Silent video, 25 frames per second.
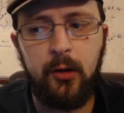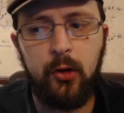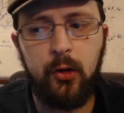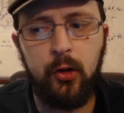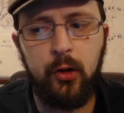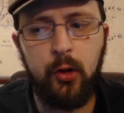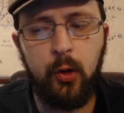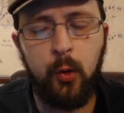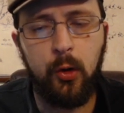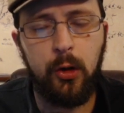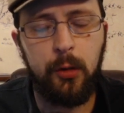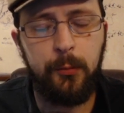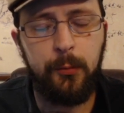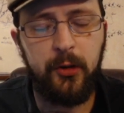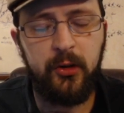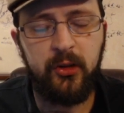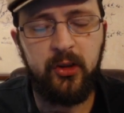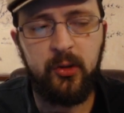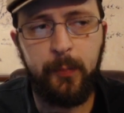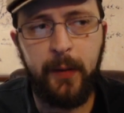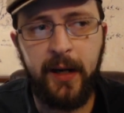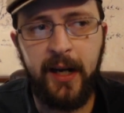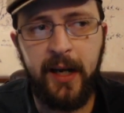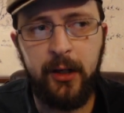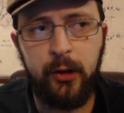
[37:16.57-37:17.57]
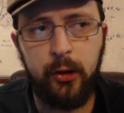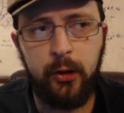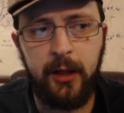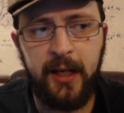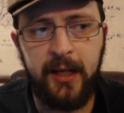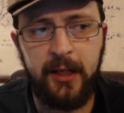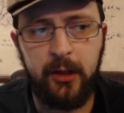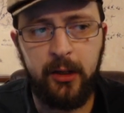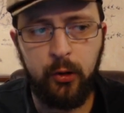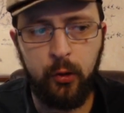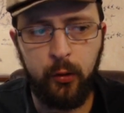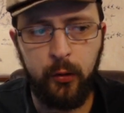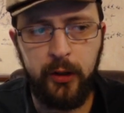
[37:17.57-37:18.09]
horrible
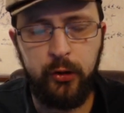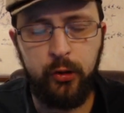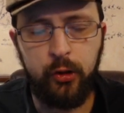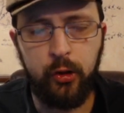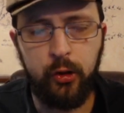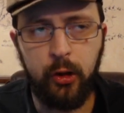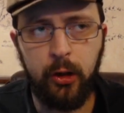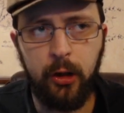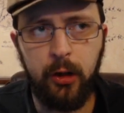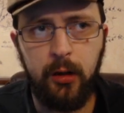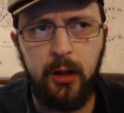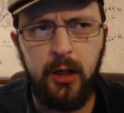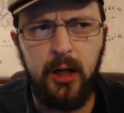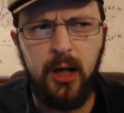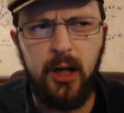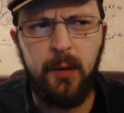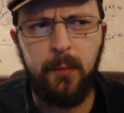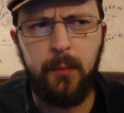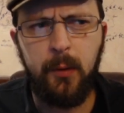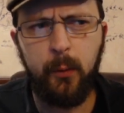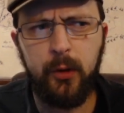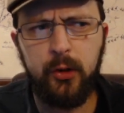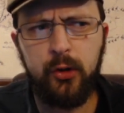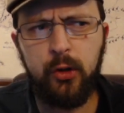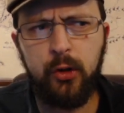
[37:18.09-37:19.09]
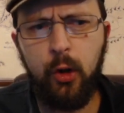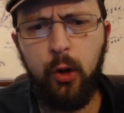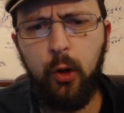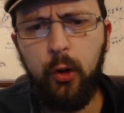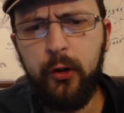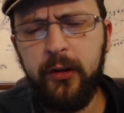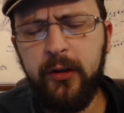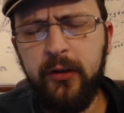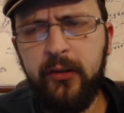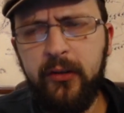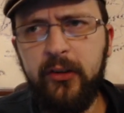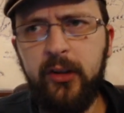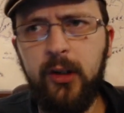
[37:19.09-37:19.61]
spider-like creature, but we're told
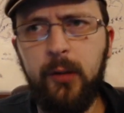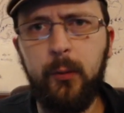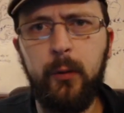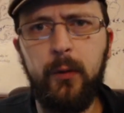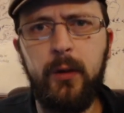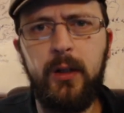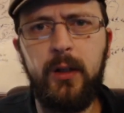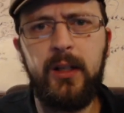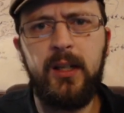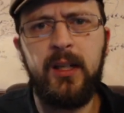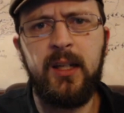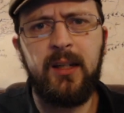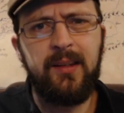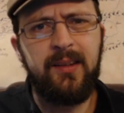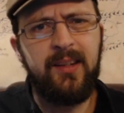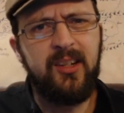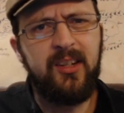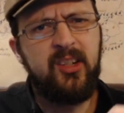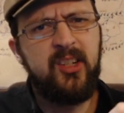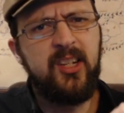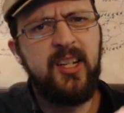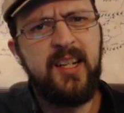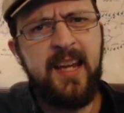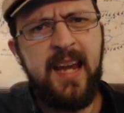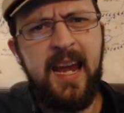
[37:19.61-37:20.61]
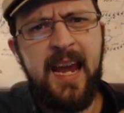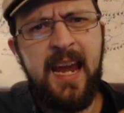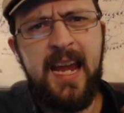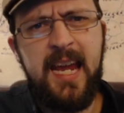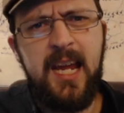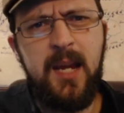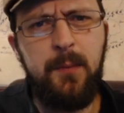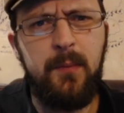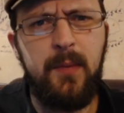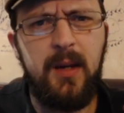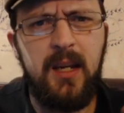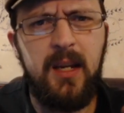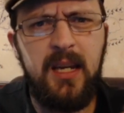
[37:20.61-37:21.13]
in the Silmarillion that she
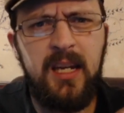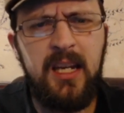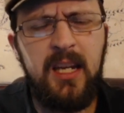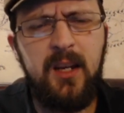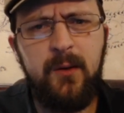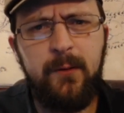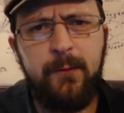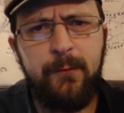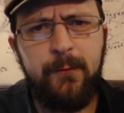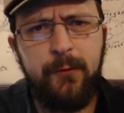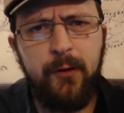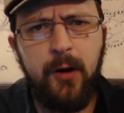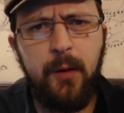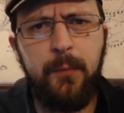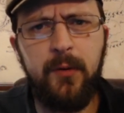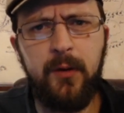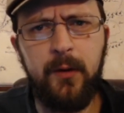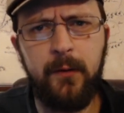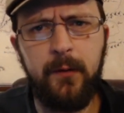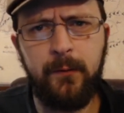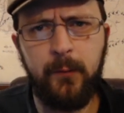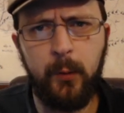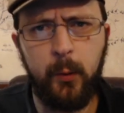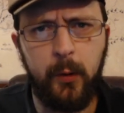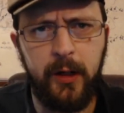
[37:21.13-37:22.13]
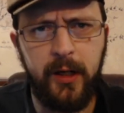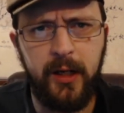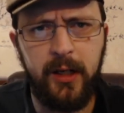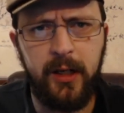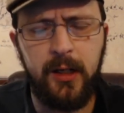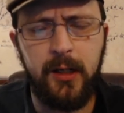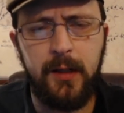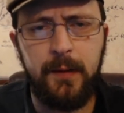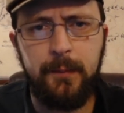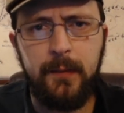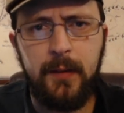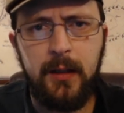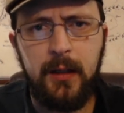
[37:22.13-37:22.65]
came in from the void.
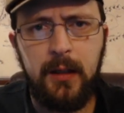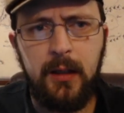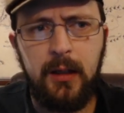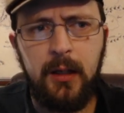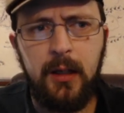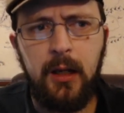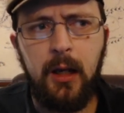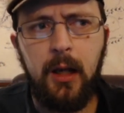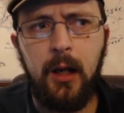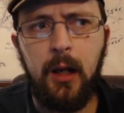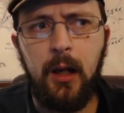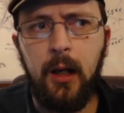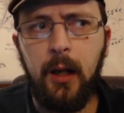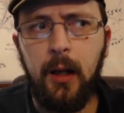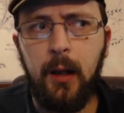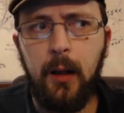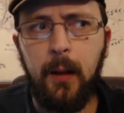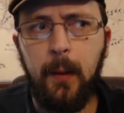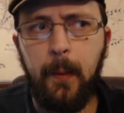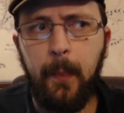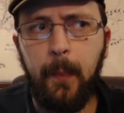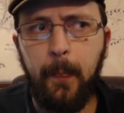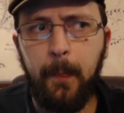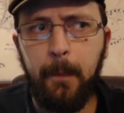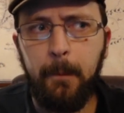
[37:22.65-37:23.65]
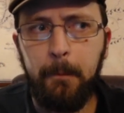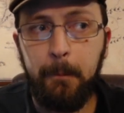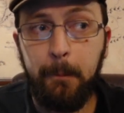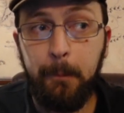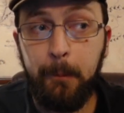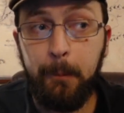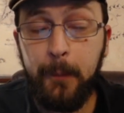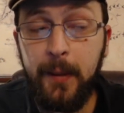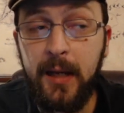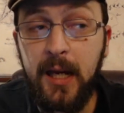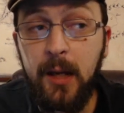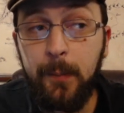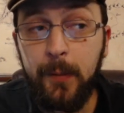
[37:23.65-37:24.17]

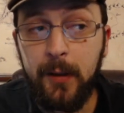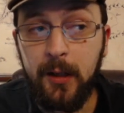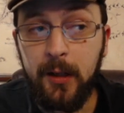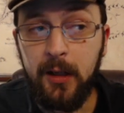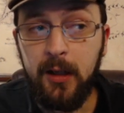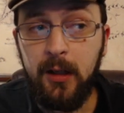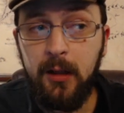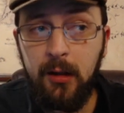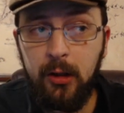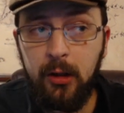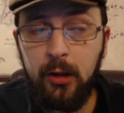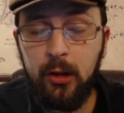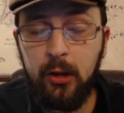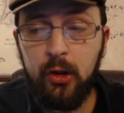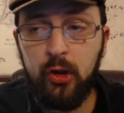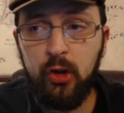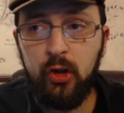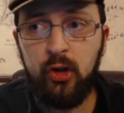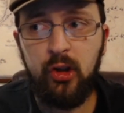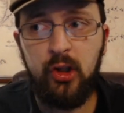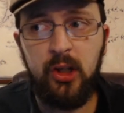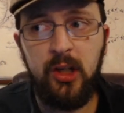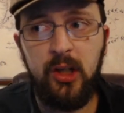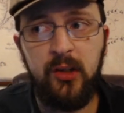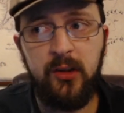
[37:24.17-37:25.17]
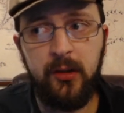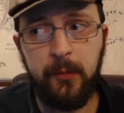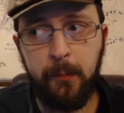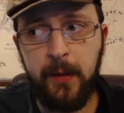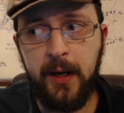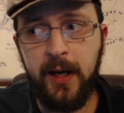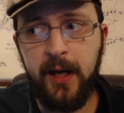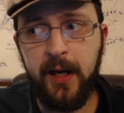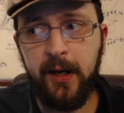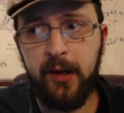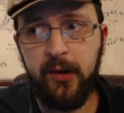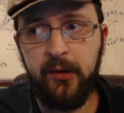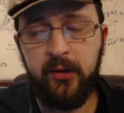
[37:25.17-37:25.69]
Maybe she's a
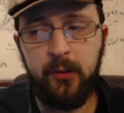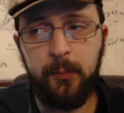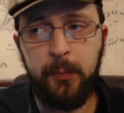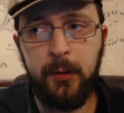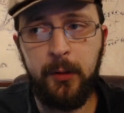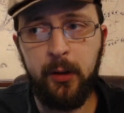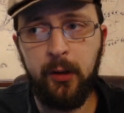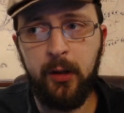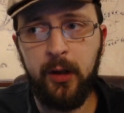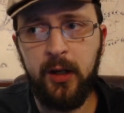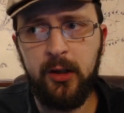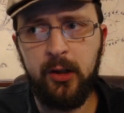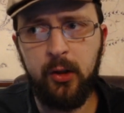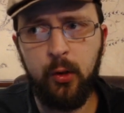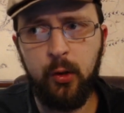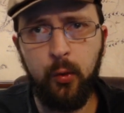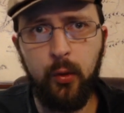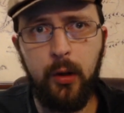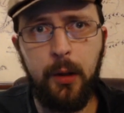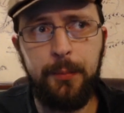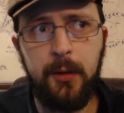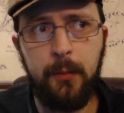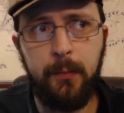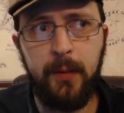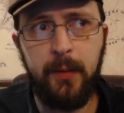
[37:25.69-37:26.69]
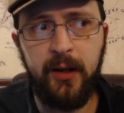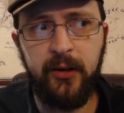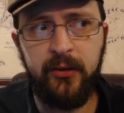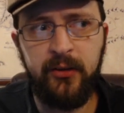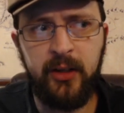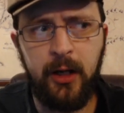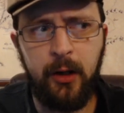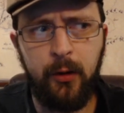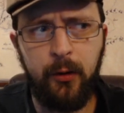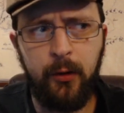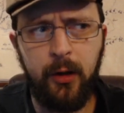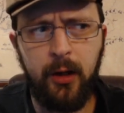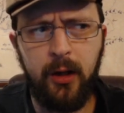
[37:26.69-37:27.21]
Maia spirit corrupted by
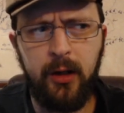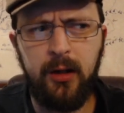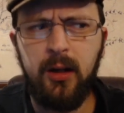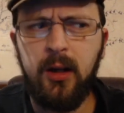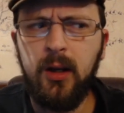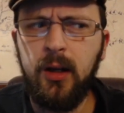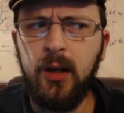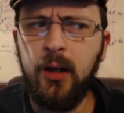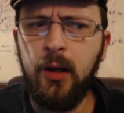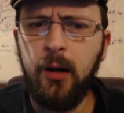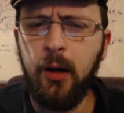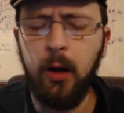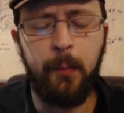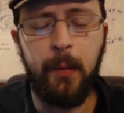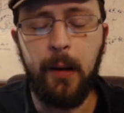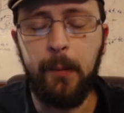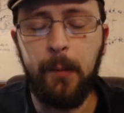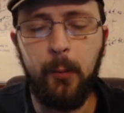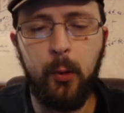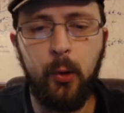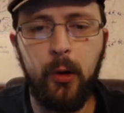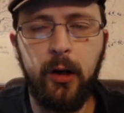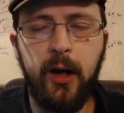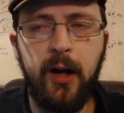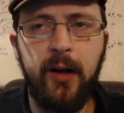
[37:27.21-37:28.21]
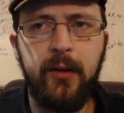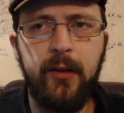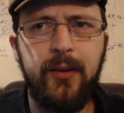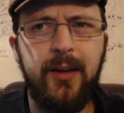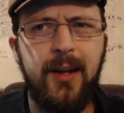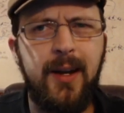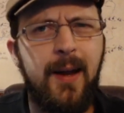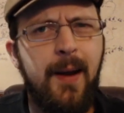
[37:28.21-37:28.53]
Sauron, or by Morgoth,